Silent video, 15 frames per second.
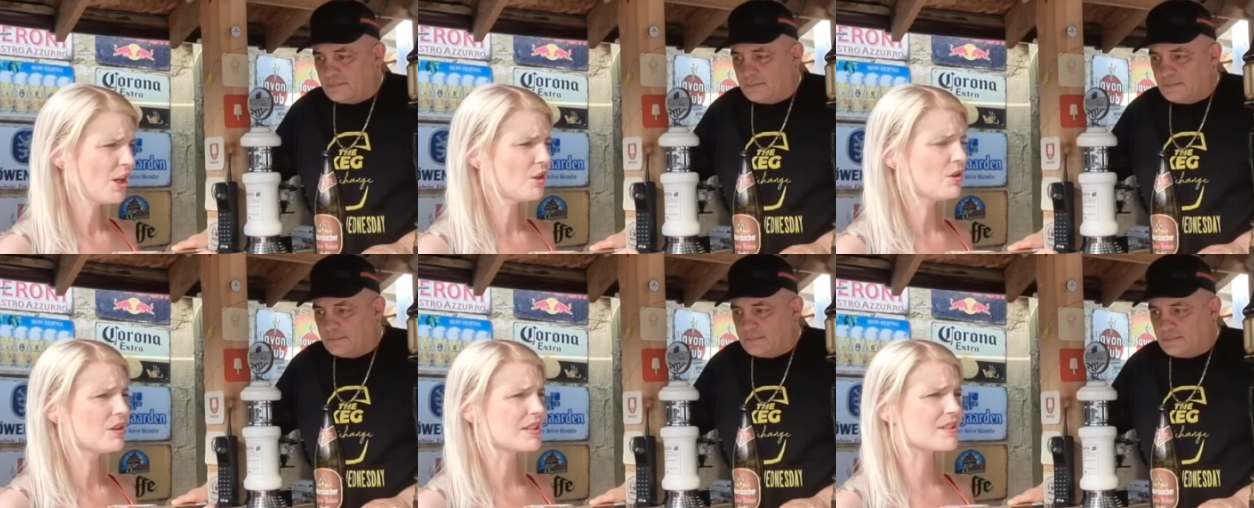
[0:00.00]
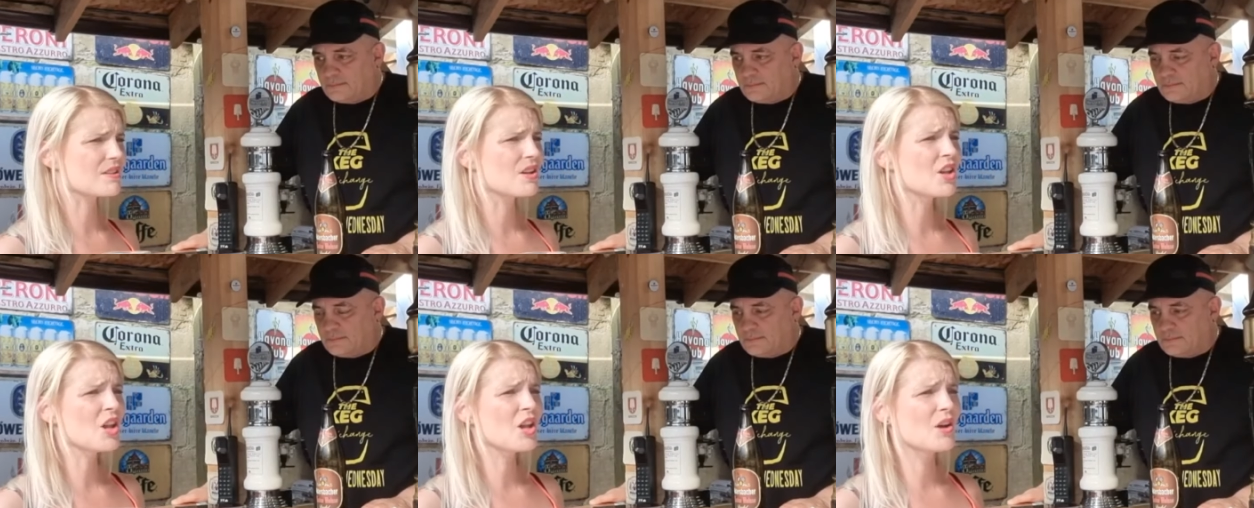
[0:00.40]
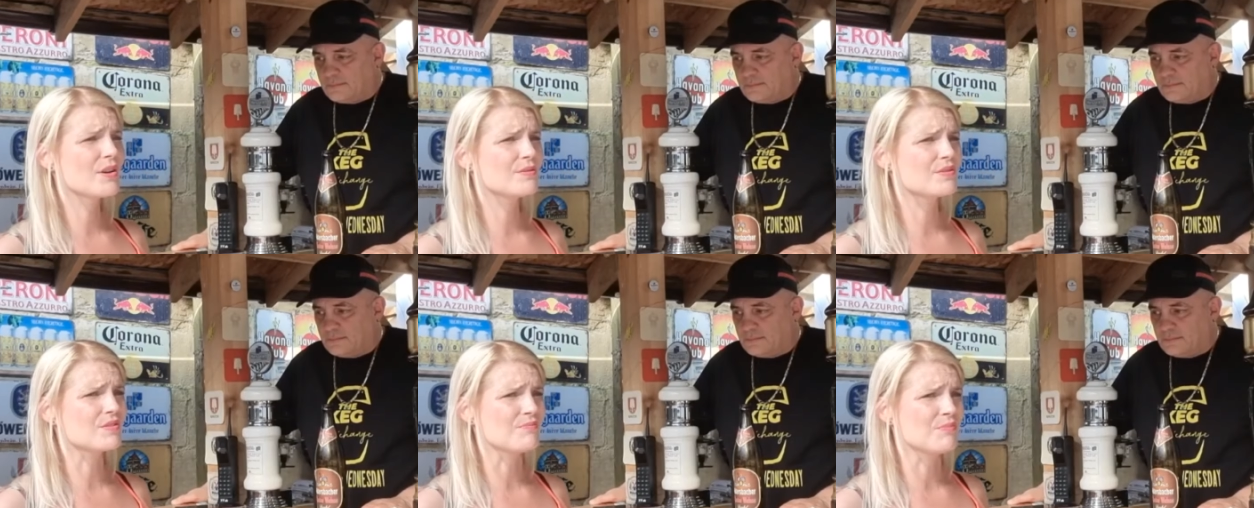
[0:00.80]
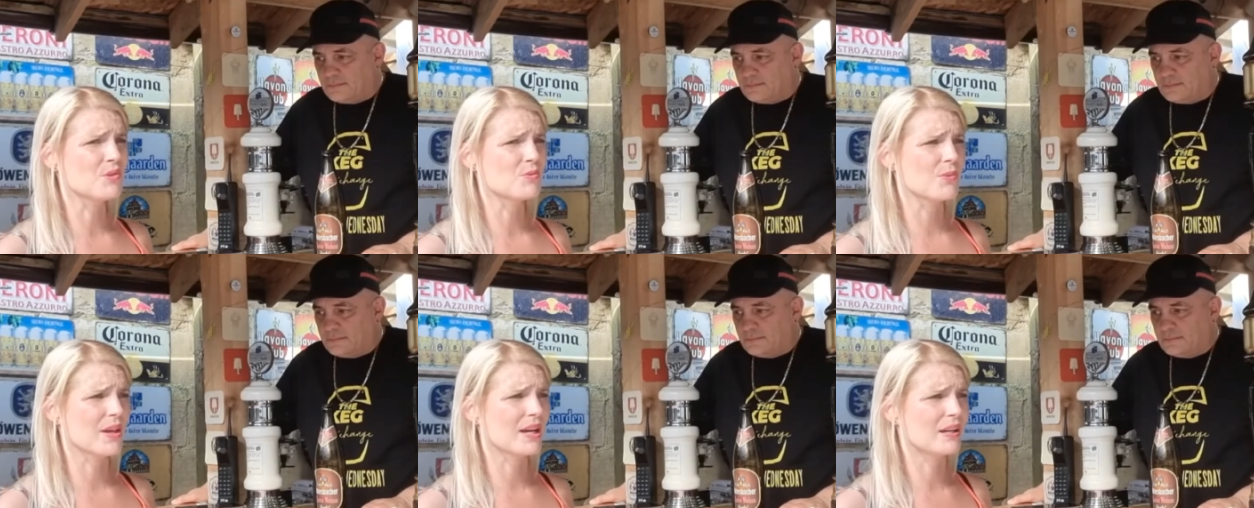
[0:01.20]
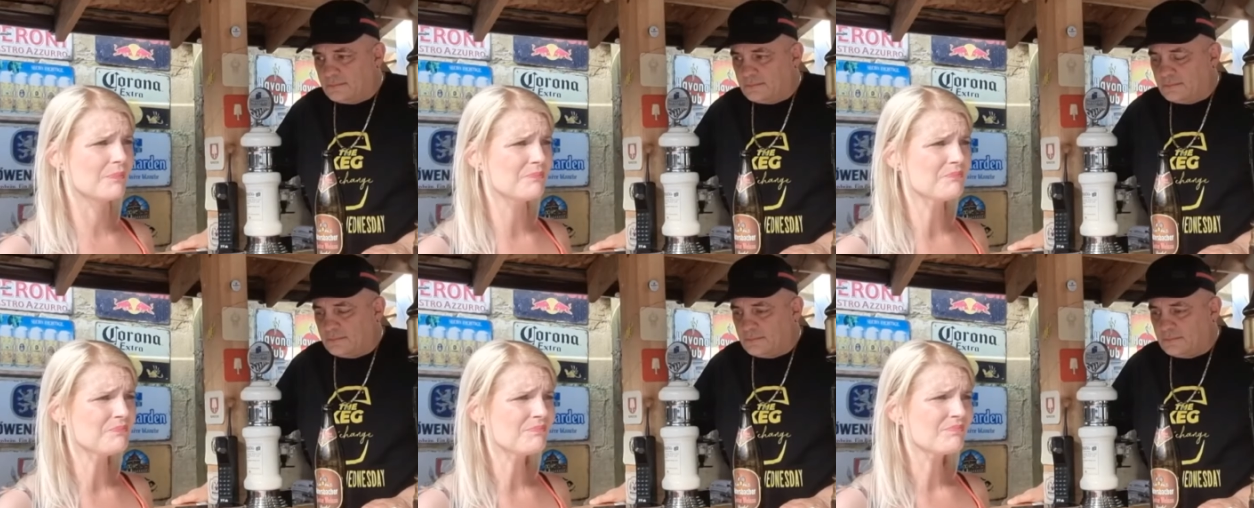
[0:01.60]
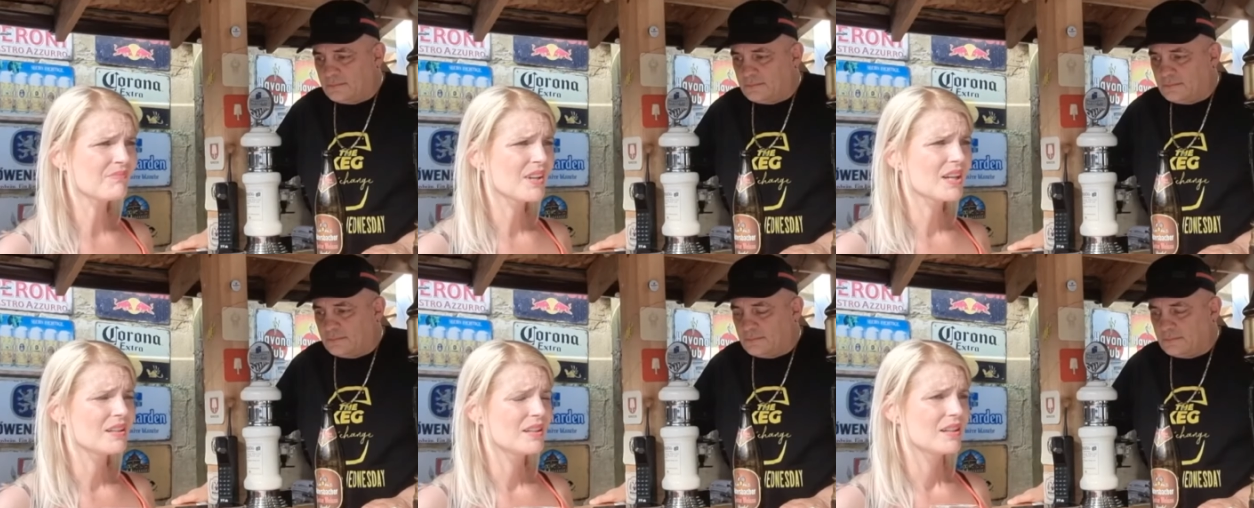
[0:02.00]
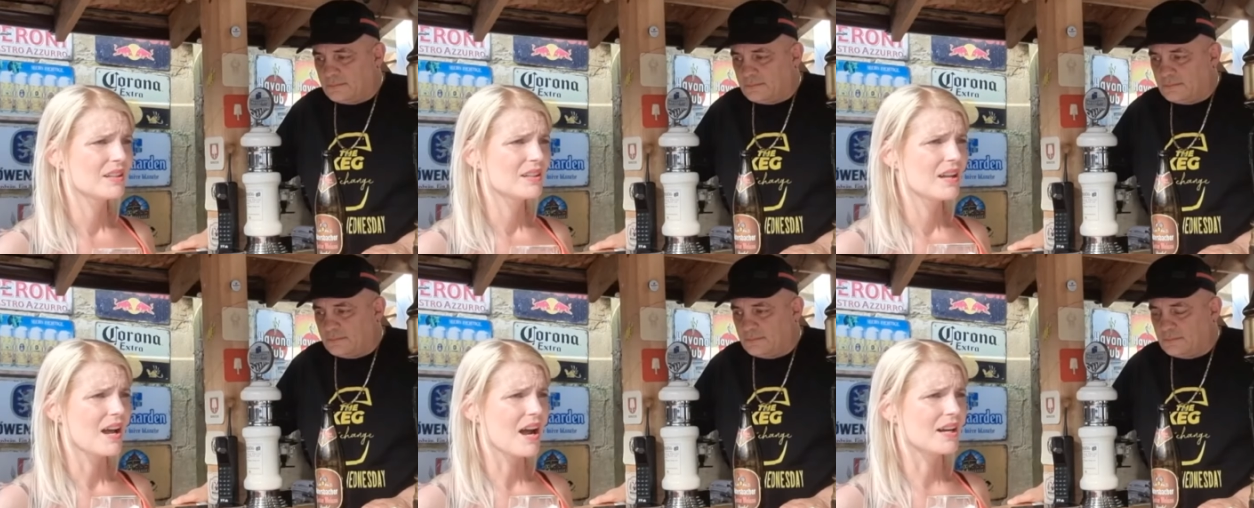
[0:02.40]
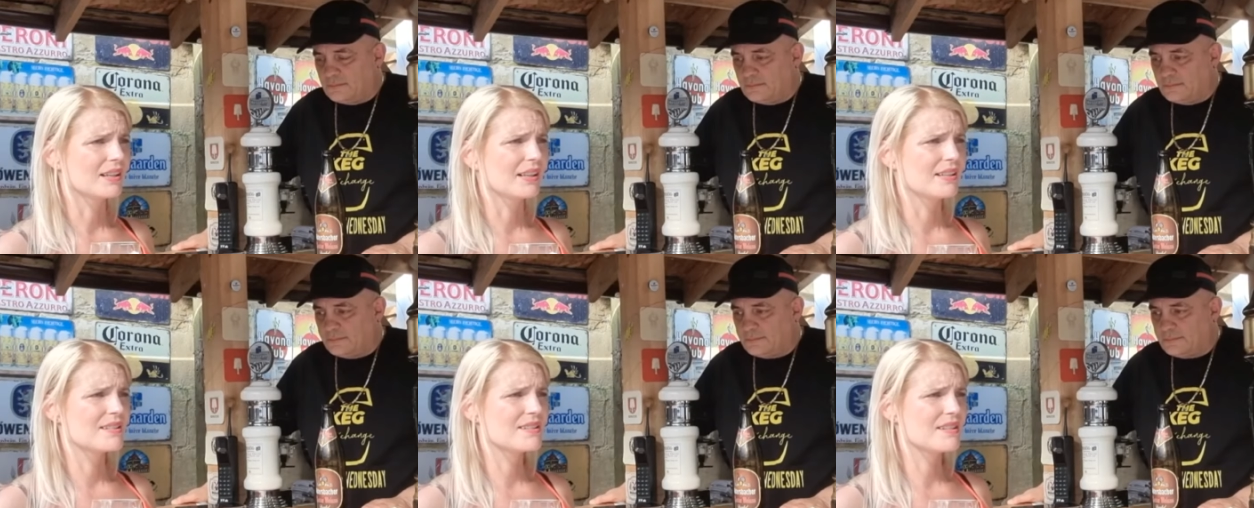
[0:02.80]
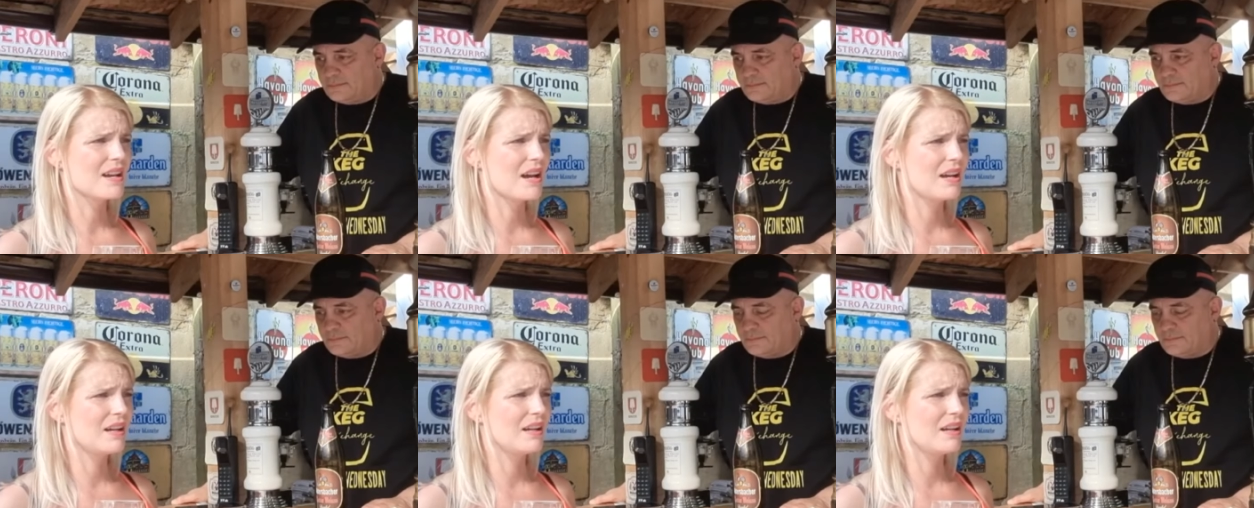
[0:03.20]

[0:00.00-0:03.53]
Speaker 1: God, there's loads of malt there. And it's